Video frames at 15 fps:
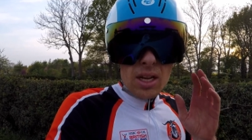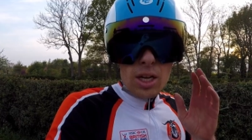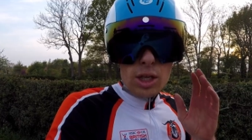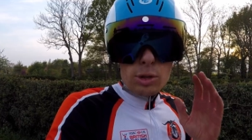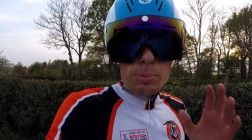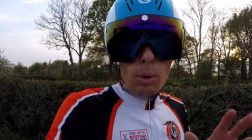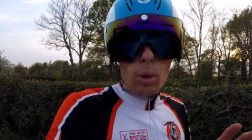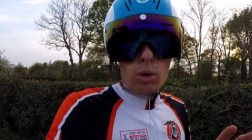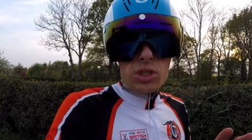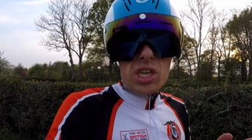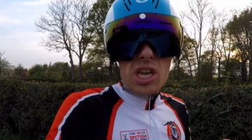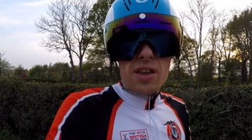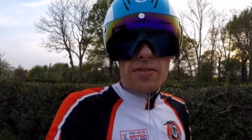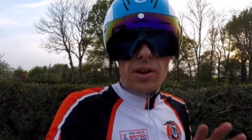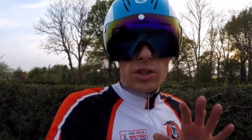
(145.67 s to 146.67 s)
a
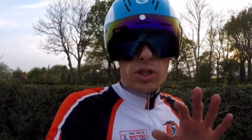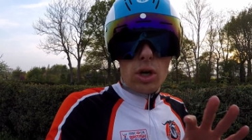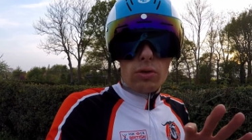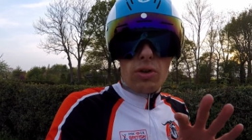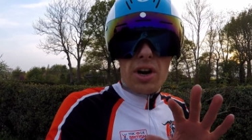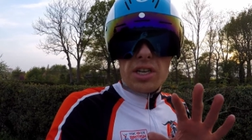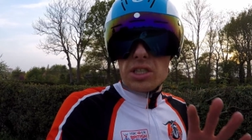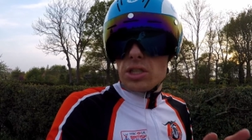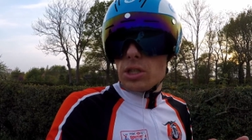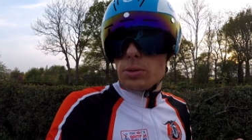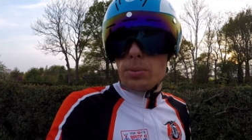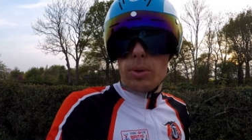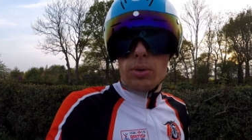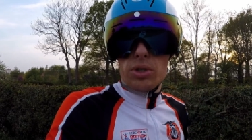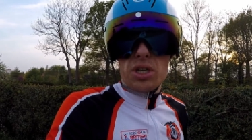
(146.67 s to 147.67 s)
sportive now it's not a race it's a
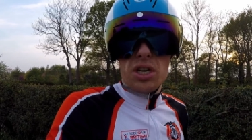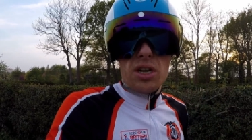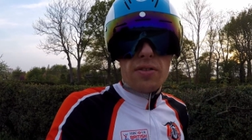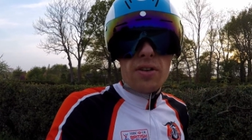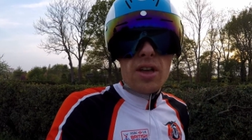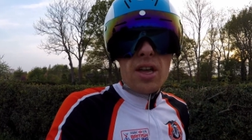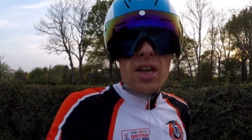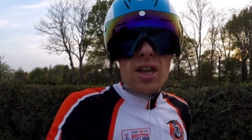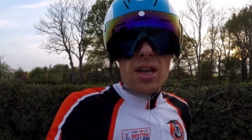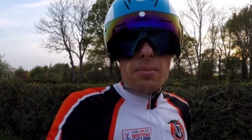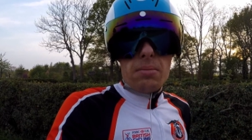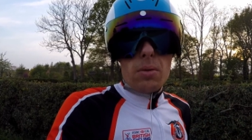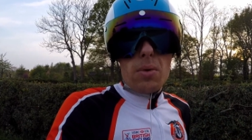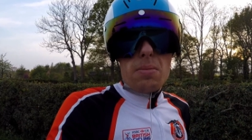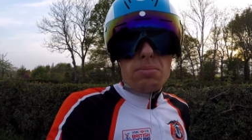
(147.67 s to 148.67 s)
sportive
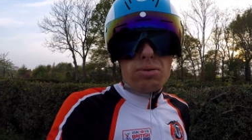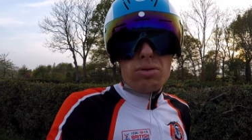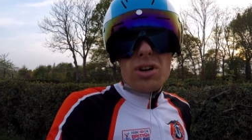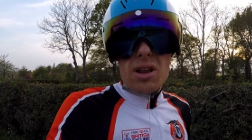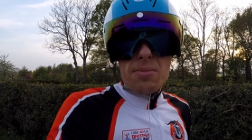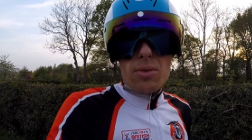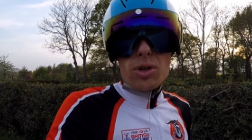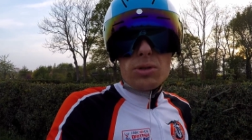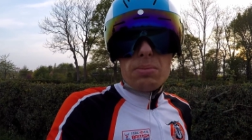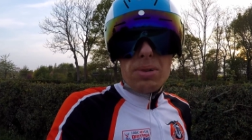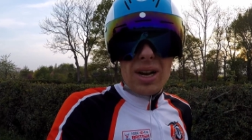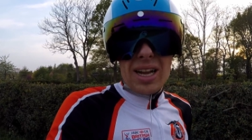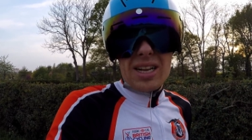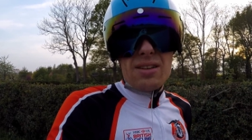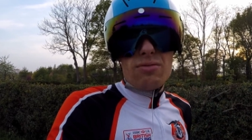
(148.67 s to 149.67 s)
but we pretty much
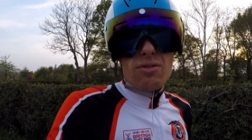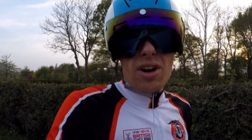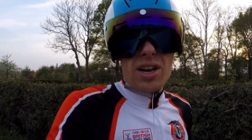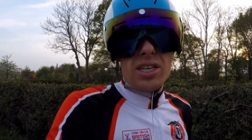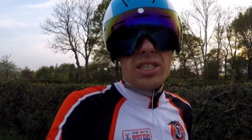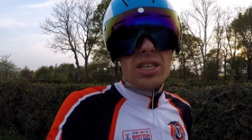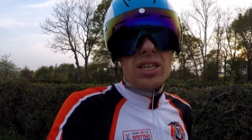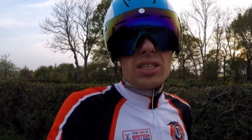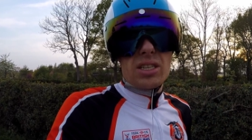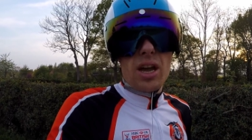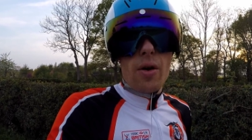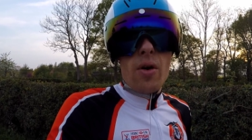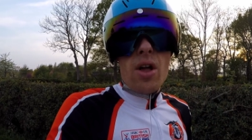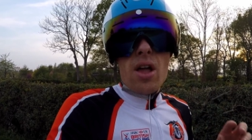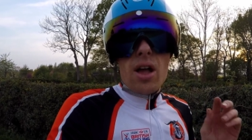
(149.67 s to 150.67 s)
bloody raced it. So
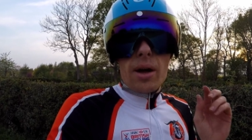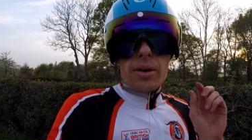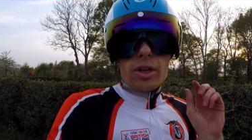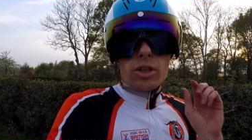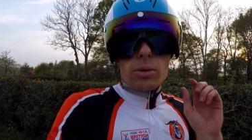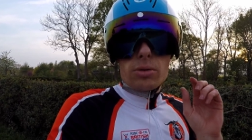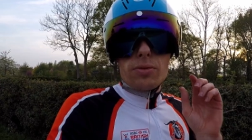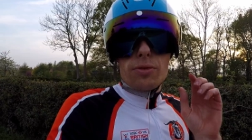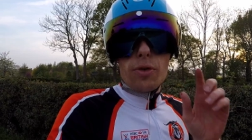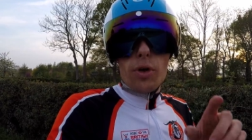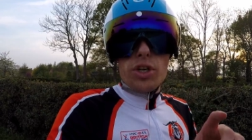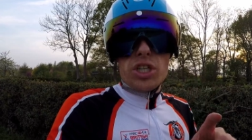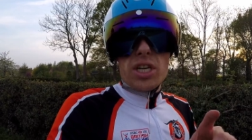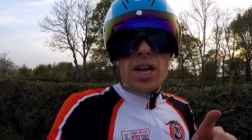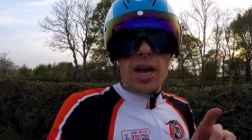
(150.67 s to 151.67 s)
I'm going to drop some
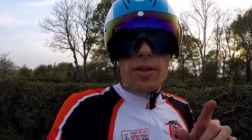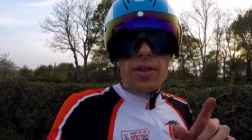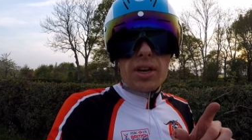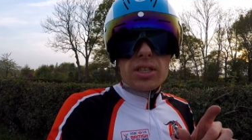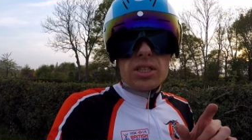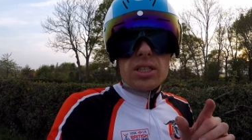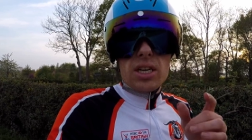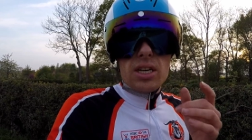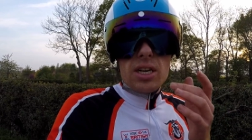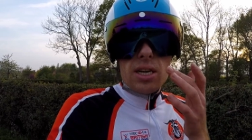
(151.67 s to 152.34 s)
footage in now. Thanks to Dean